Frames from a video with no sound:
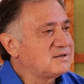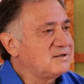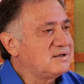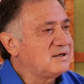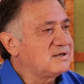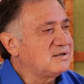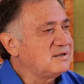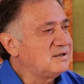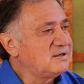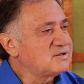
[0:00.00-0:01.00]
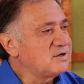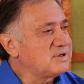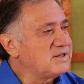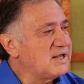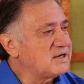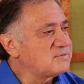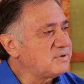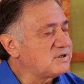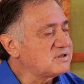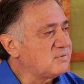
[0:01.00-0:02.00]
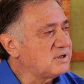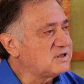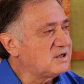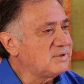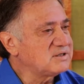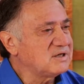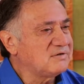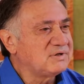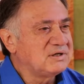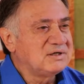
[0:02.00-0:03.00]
And so in that experience, I want to tell myself,